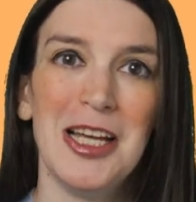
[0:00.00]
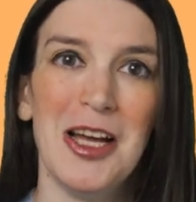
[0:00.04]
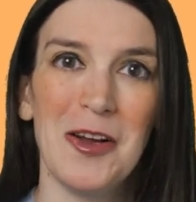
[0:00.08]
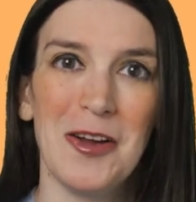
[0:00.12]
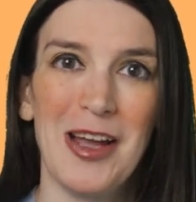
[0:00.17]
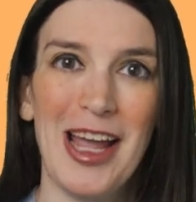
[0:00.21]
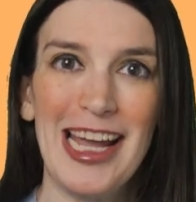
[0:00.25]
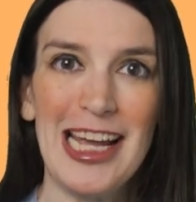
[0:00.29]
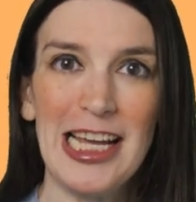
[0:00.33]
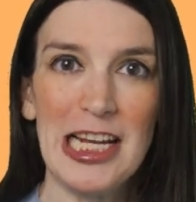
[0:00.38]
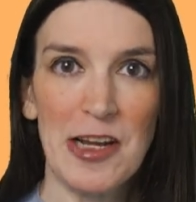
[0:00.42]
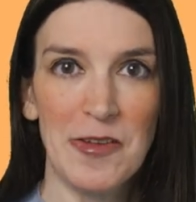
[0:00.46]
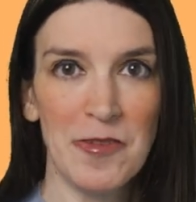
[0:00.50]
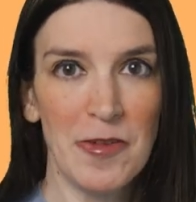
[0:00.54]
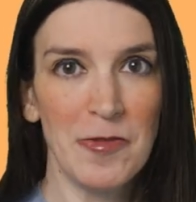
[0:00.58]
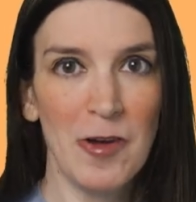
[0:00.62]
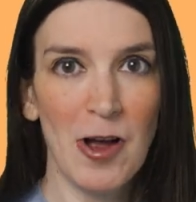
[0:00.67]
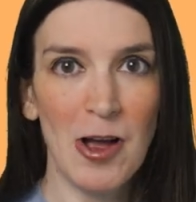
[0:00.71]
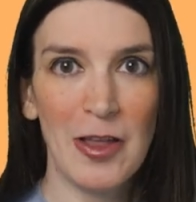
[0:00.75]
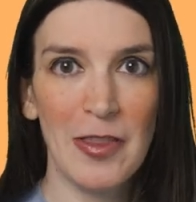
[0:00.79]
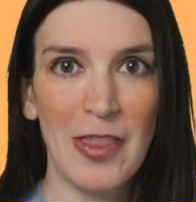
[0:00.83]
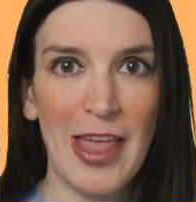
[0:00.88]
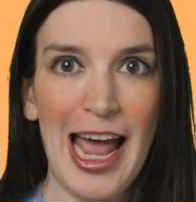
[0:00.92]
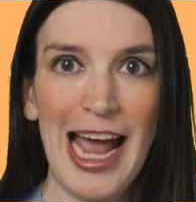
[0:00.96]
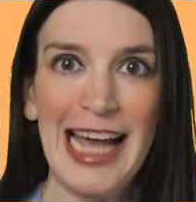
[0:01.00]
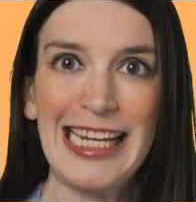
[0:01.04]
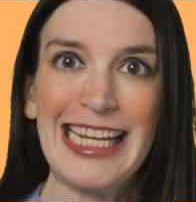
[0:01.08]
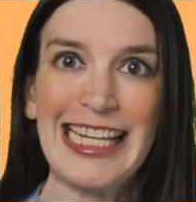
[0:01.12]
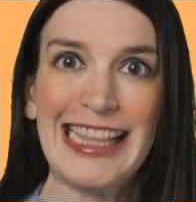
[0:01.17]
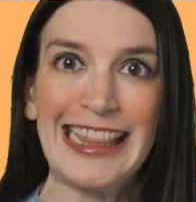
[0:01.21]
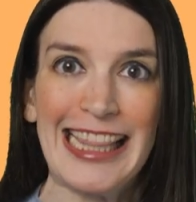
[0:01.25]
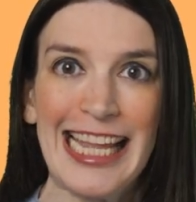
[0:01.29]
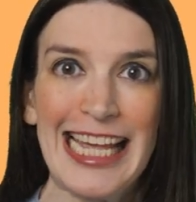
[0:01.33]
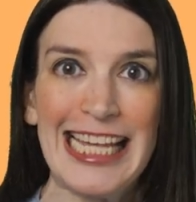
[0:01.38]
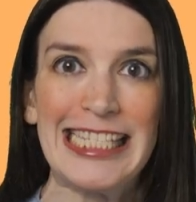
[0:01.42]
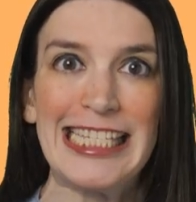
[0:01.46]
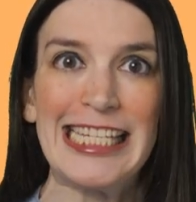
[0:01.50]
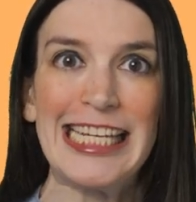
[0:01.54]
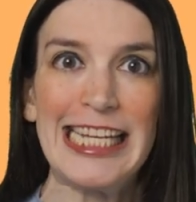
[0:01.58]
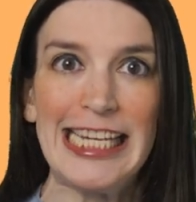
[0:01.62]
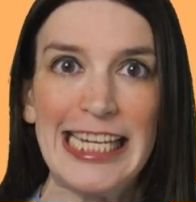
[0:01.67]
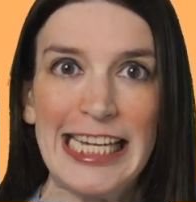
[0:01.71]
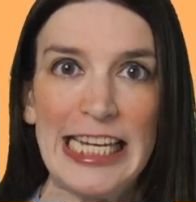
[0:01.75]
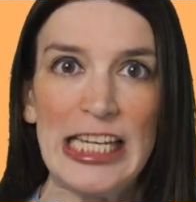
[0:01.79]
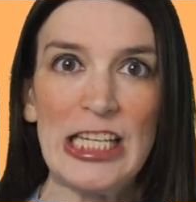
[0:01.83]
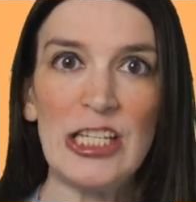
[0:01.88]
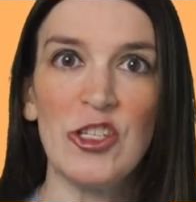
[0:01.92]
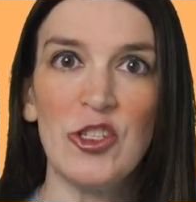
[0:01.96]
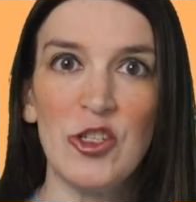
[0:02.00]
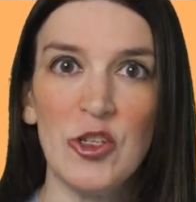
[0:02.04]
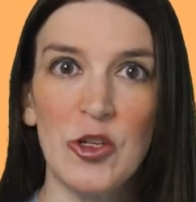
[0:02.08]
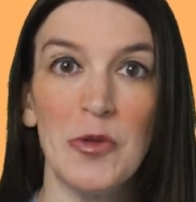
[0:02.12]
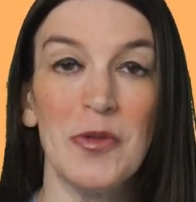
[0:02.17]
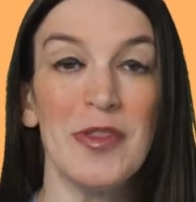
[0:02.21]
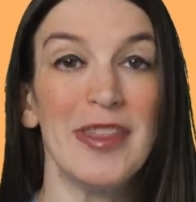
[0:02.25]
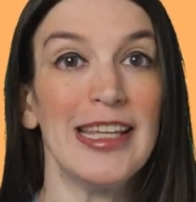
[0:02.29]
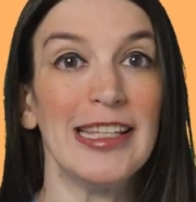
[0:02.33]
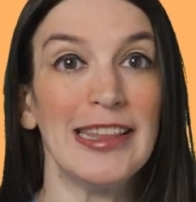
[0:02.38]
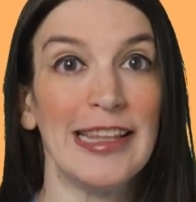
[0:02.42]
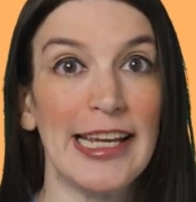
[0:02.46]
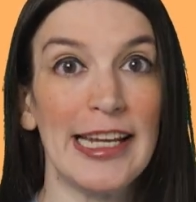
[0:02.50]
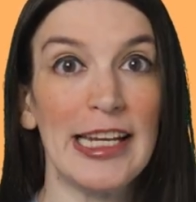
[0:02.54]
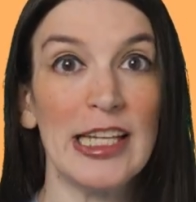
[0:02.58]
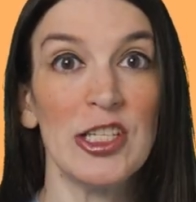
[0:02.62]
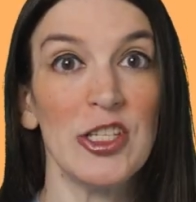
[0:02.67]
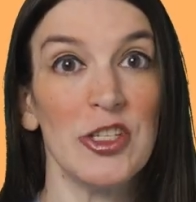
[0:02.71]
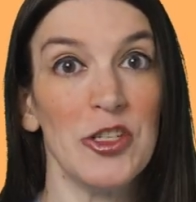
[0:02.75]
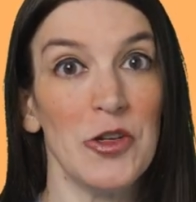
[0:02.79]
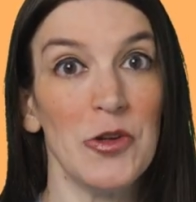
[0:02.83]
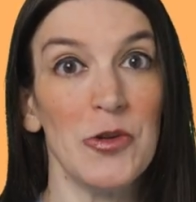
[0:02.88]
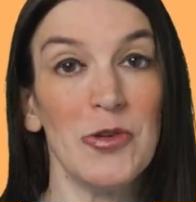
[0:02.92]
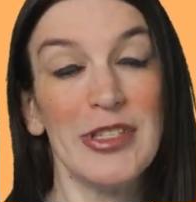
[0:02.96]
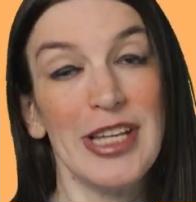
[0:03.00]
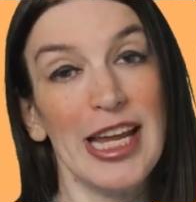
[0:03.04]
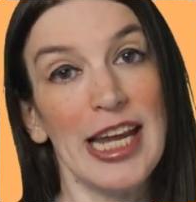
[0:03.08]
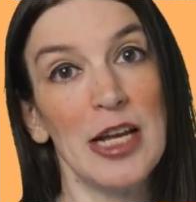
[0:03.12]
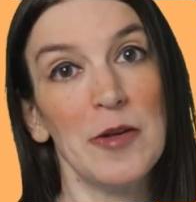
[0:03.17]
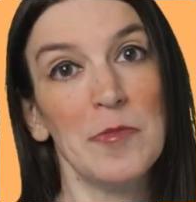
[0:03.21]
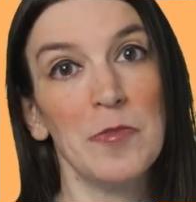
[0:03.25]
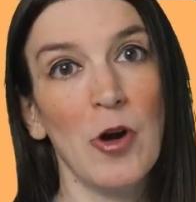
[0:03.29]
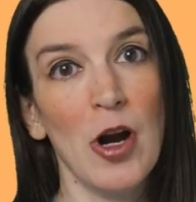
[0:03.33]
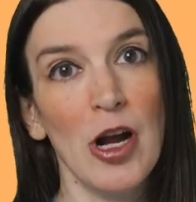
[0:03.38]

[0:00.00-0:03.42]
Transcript: Okay, enough of all that, let's get into the latest news and